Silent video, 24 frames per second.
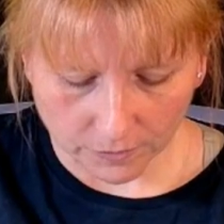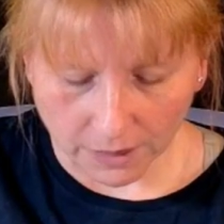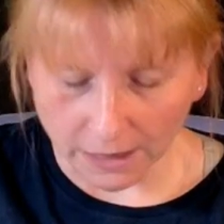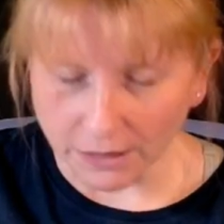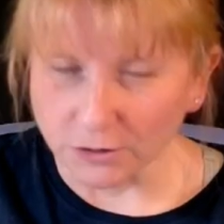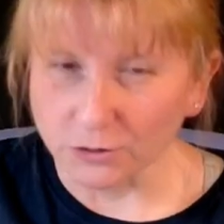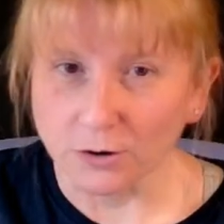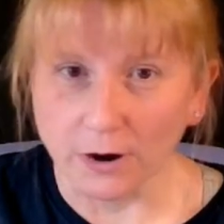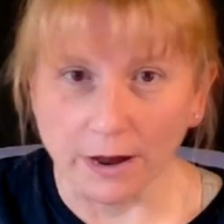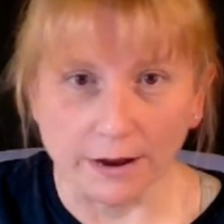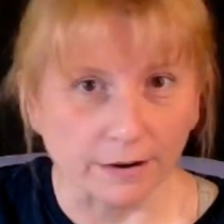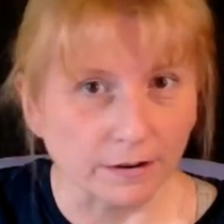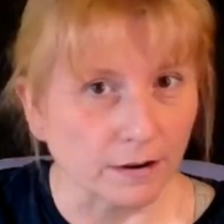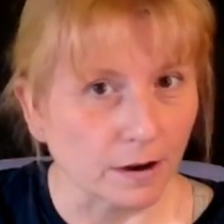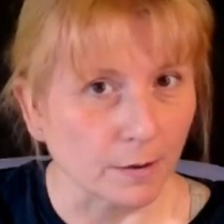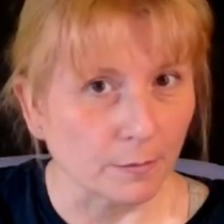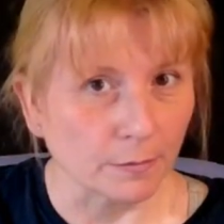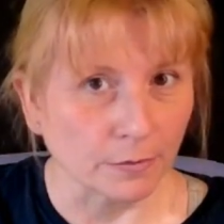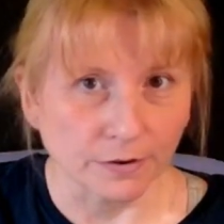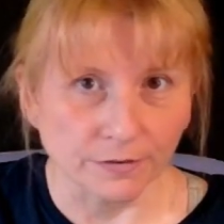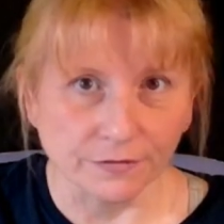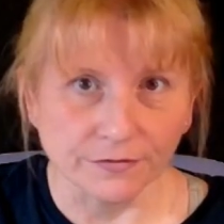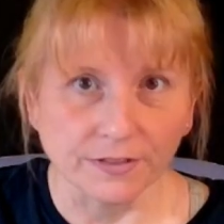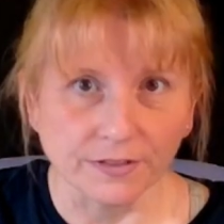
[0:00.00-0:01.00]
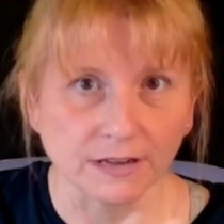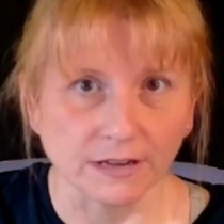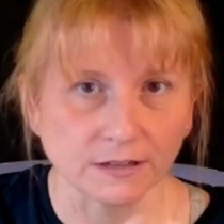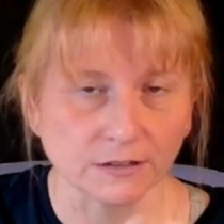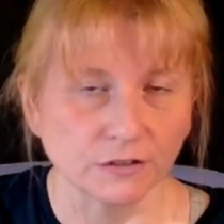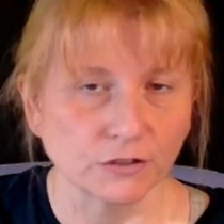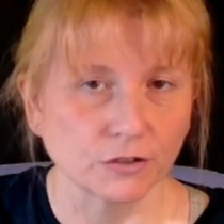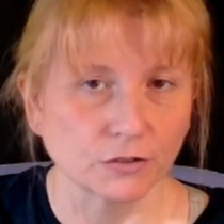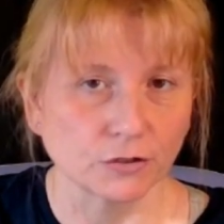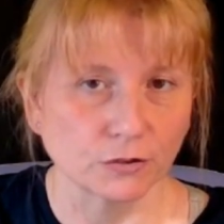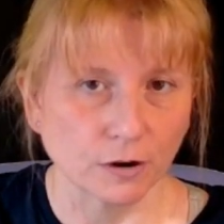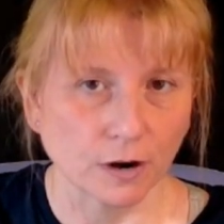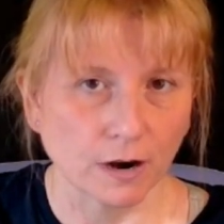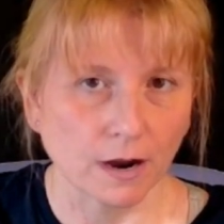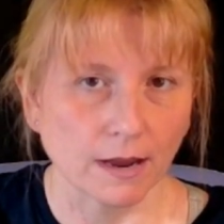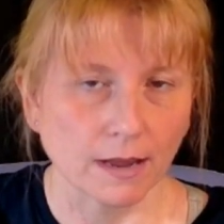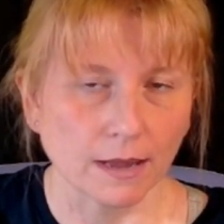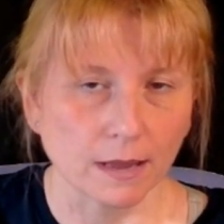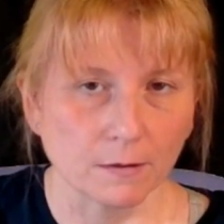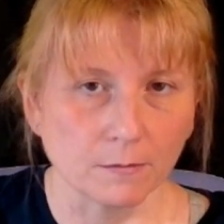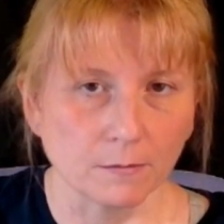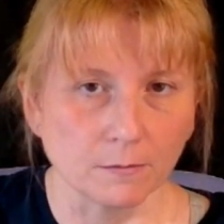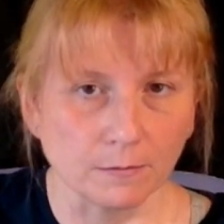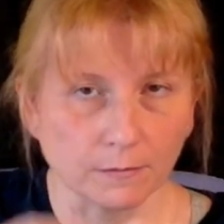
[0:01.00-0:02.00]
tried a number of things to try
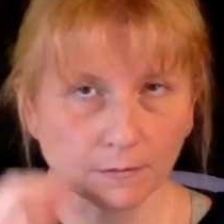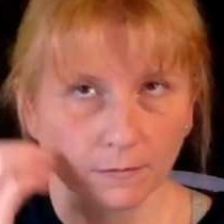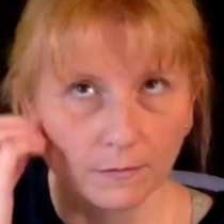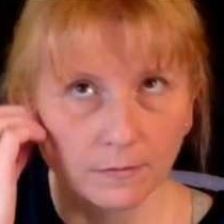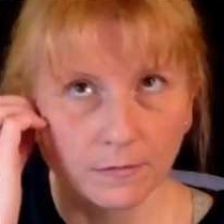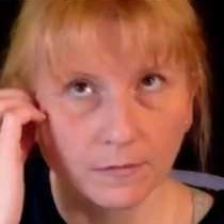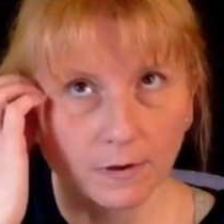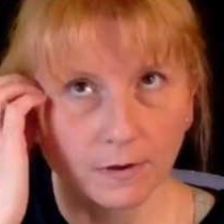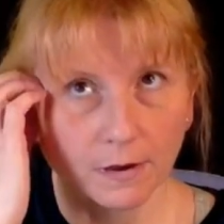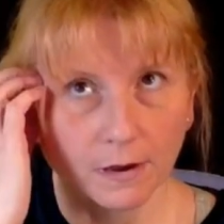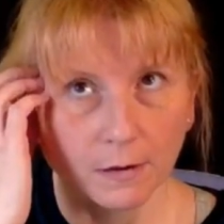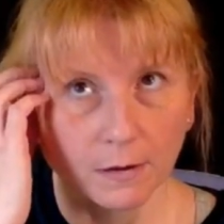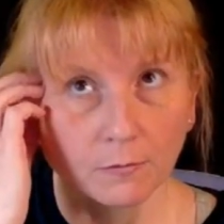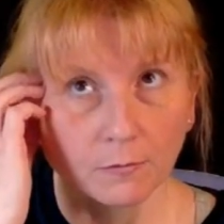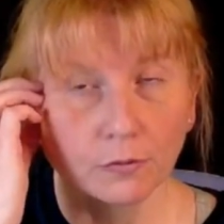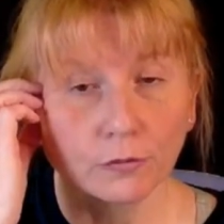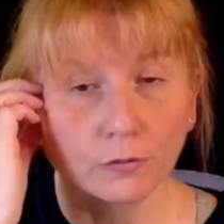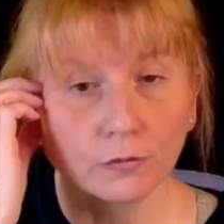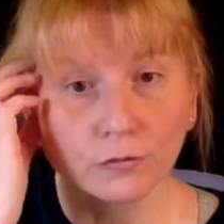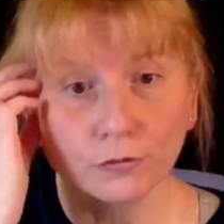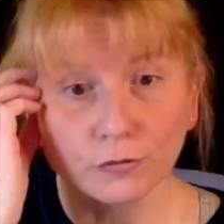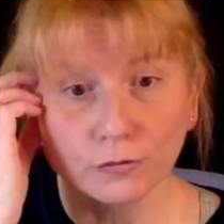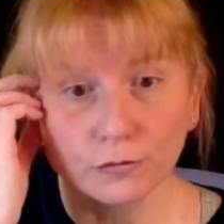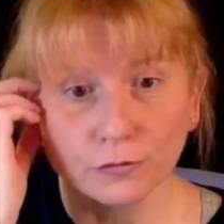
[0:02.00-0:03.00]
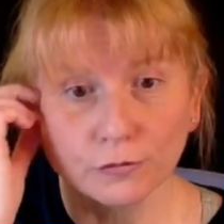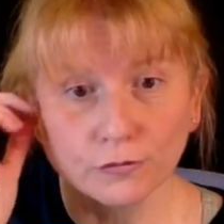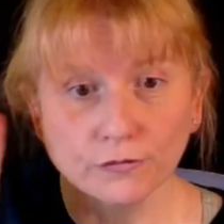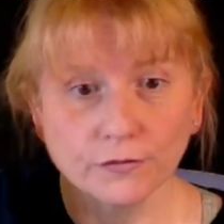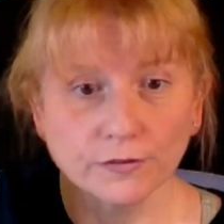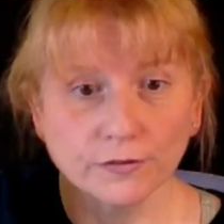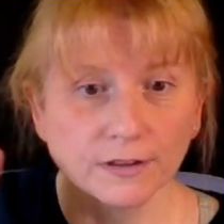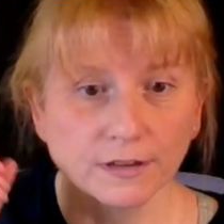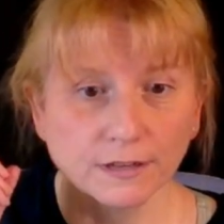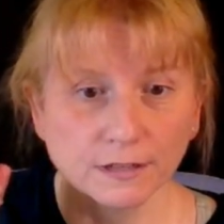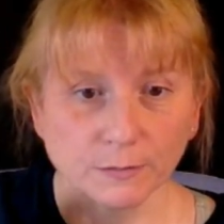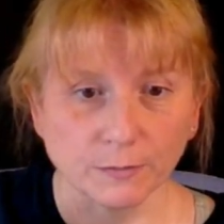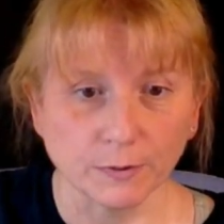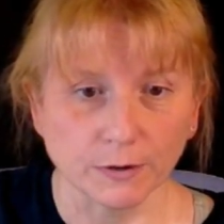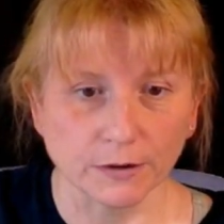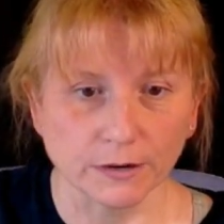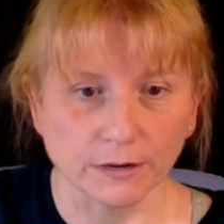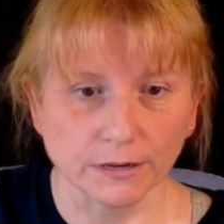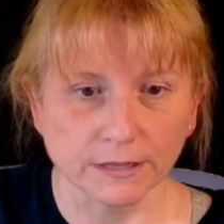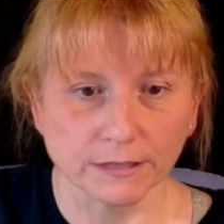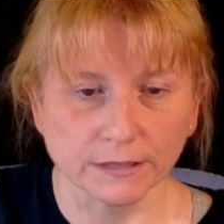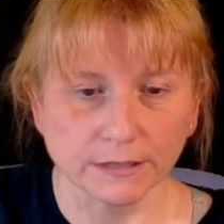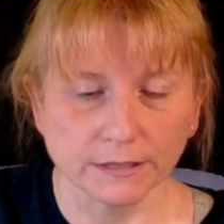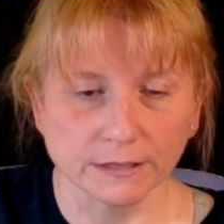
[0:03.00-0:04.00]
and improve the
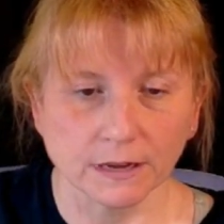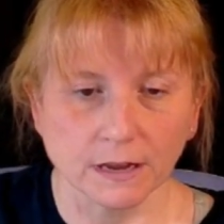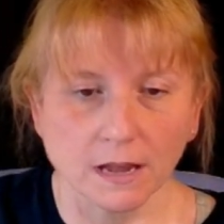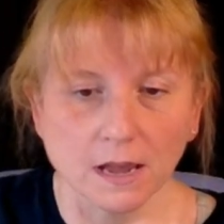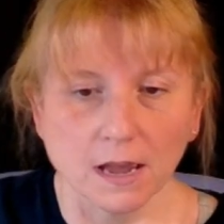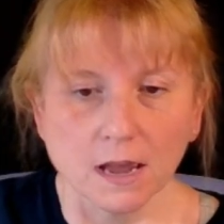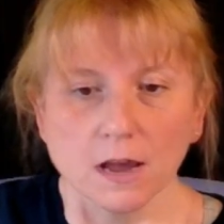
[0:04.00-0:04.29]
experience.